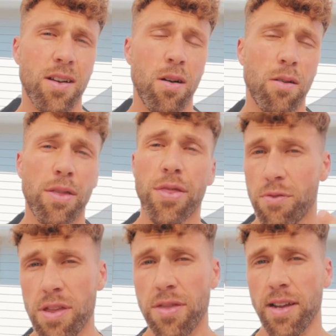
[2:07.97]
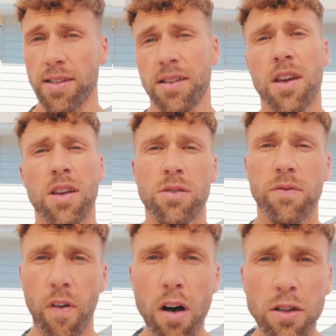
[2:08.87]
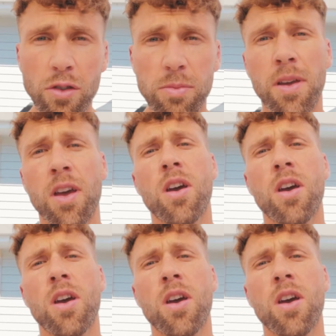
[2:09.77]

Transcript: on three things: your volume,